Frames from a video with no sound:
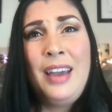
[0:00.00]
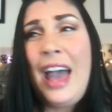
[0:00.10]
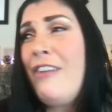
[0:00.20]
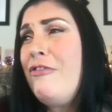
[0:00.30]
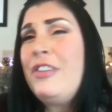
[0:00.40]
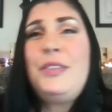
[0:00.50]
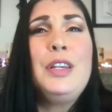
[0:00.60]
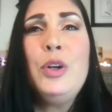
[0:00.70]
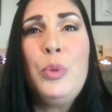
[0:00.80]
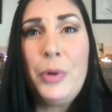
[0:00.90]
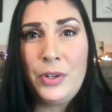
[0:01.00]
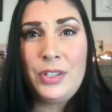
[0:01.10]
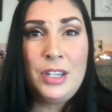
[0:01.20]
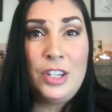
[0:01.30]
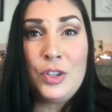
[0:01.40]
Every single
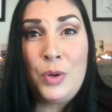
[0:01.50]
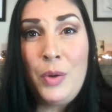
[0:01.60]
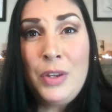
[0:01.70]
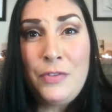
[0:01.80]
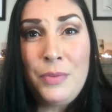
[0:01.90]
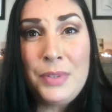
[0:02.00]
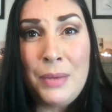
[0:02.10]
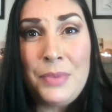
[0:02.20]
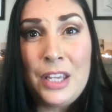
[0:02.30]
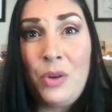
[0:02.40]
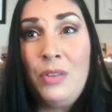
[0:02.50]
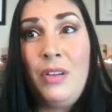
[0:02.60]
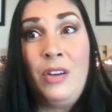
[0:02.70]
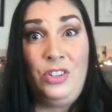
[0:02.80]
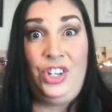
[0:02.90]
person is growing from something
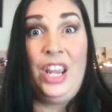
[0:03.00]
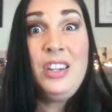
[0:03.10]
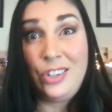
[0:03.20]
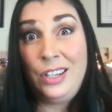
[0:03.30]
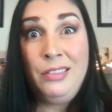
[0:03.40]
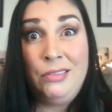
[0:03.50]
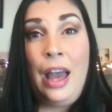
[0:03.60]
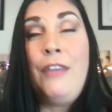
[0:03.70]
or changing.